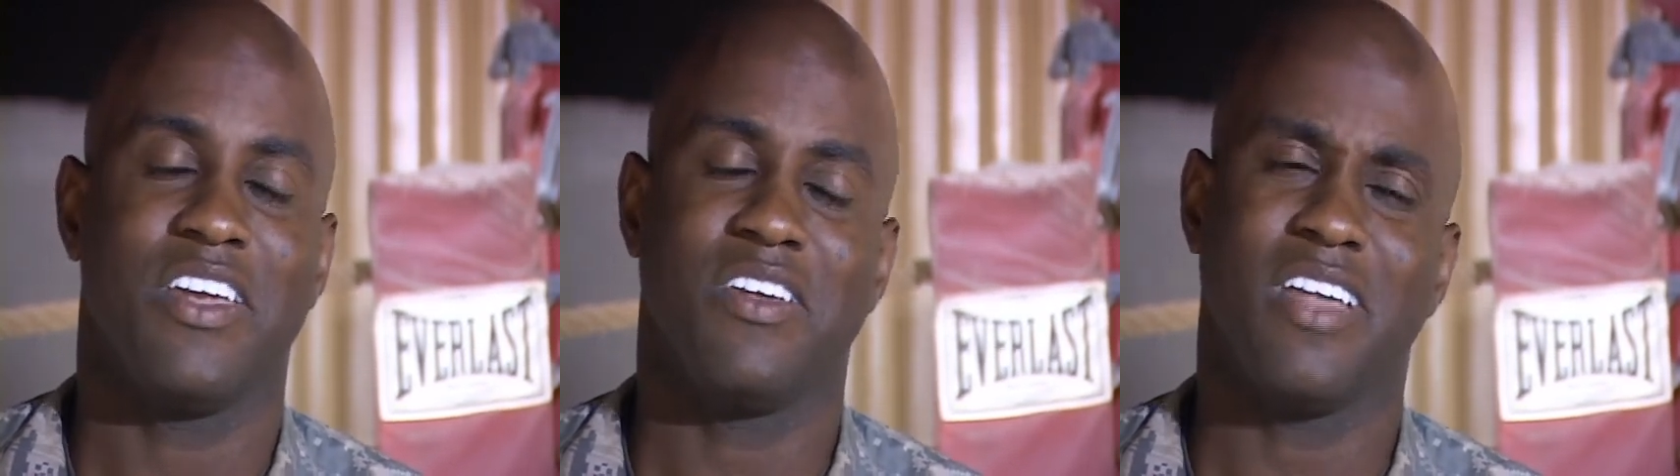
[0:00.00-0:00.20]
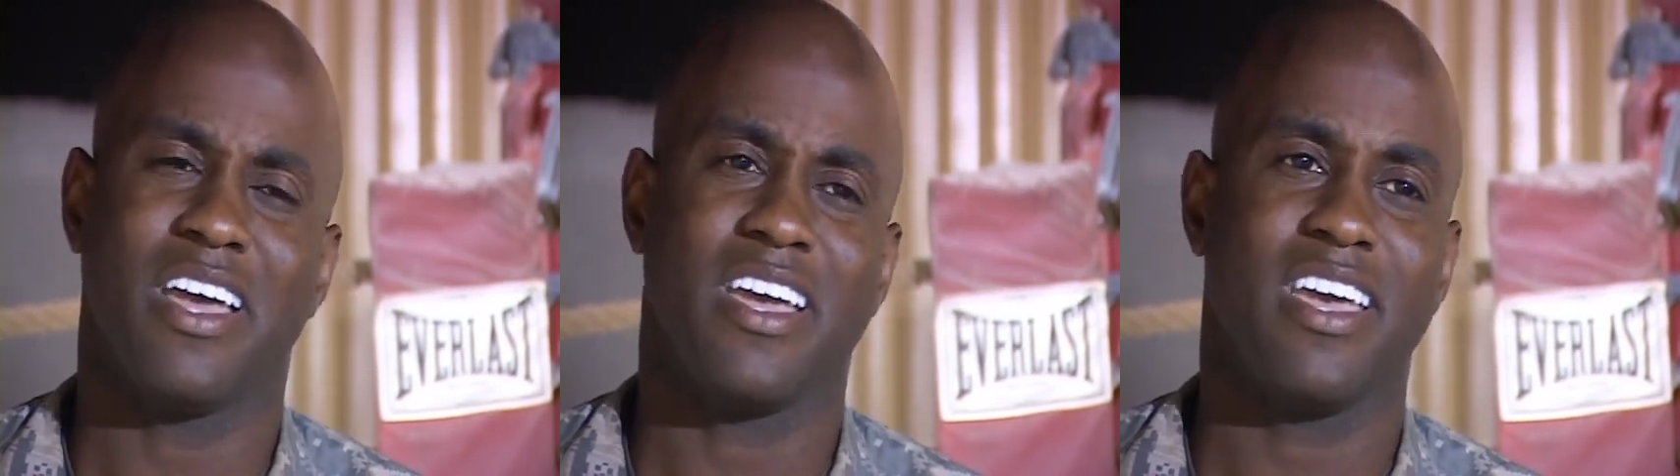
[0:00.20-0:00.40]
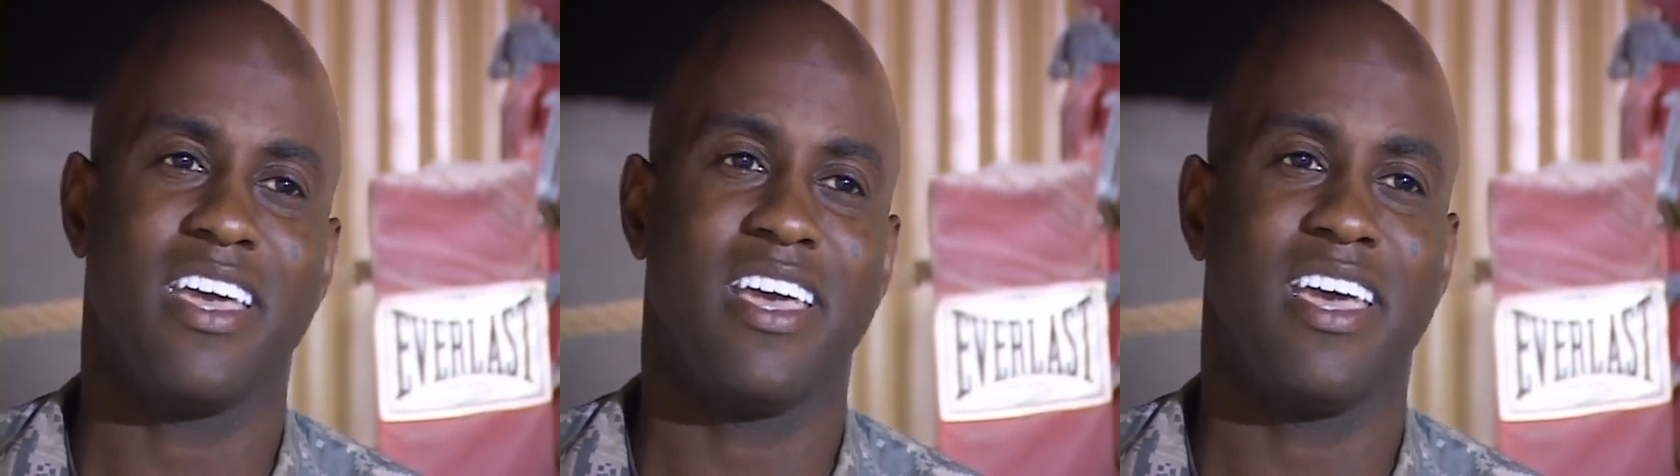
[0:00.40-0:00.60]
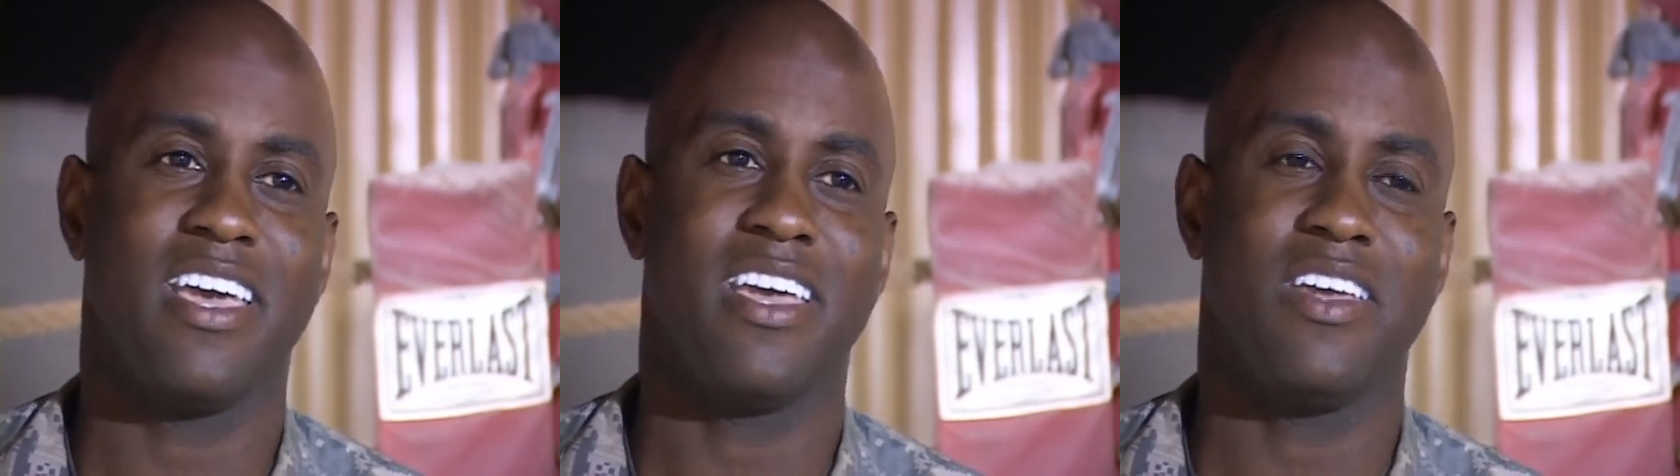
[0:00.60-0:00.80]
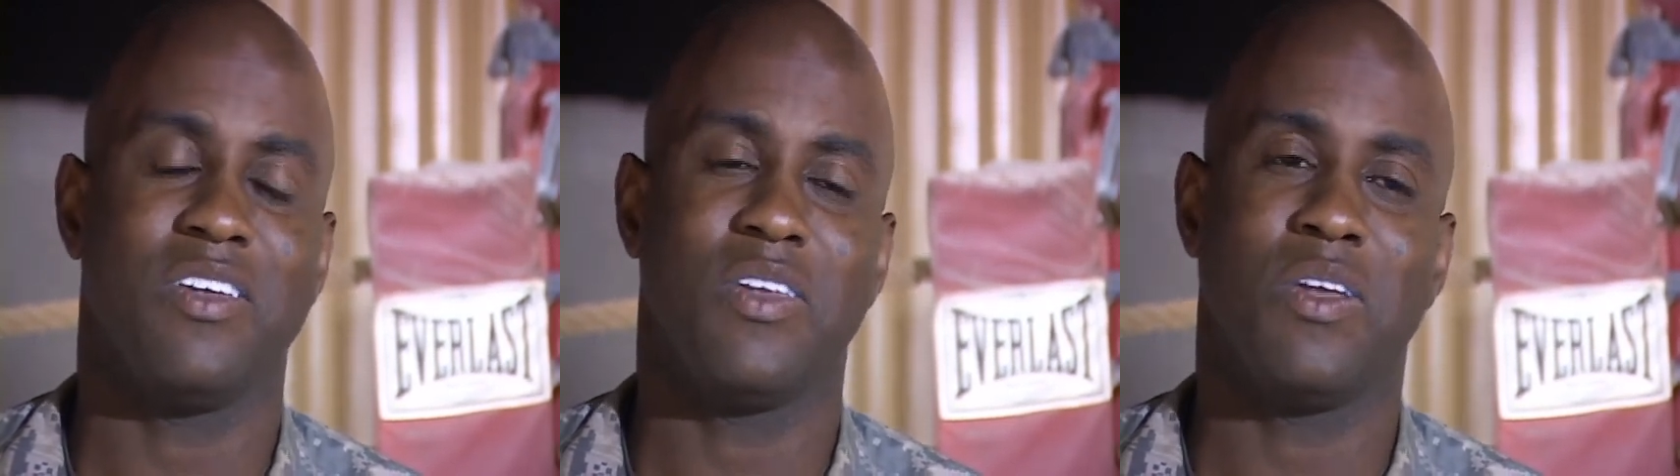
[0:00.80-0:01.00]
you're like,
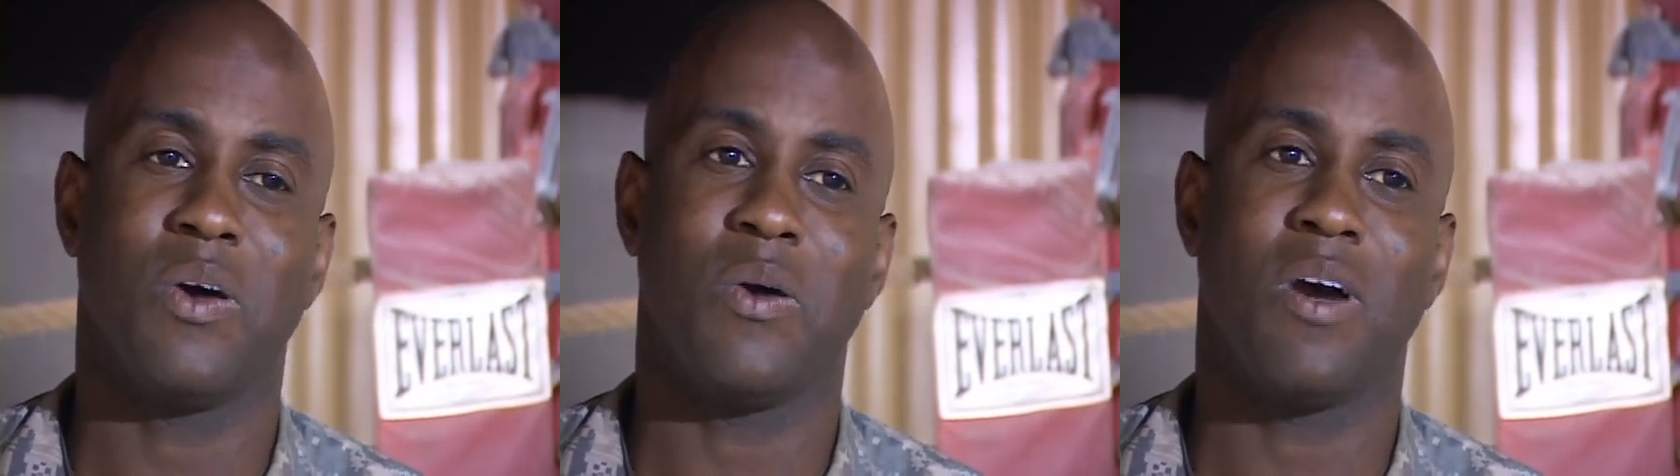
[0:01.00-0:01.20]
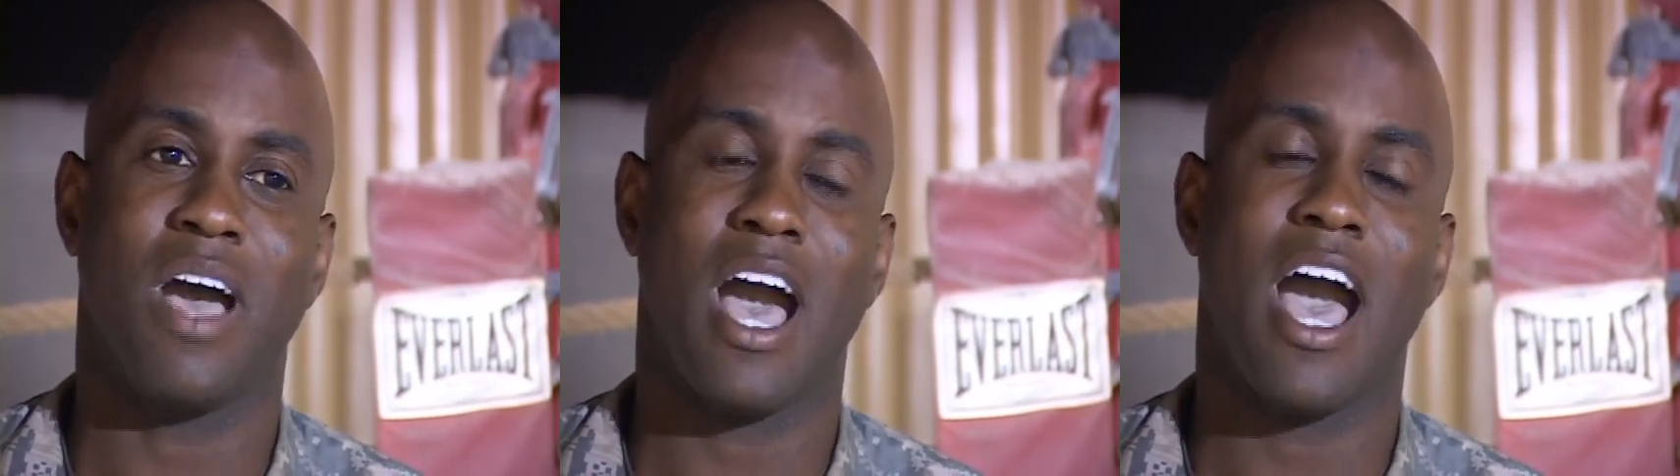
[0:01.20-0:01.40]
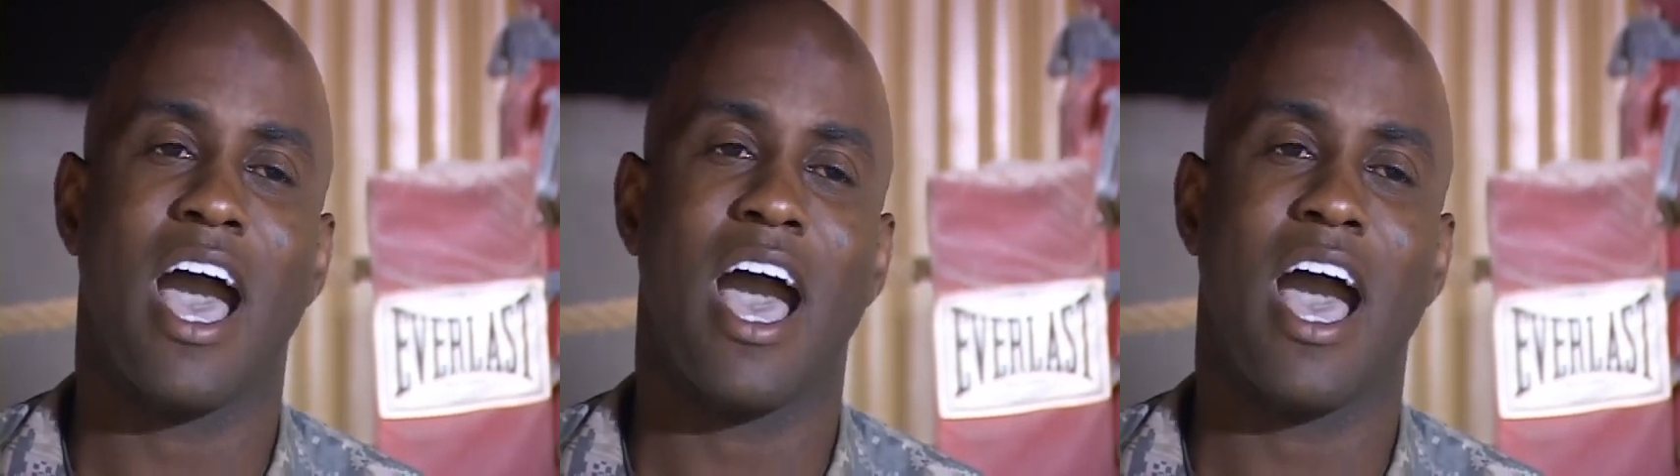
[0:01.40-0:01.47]
hey, you know,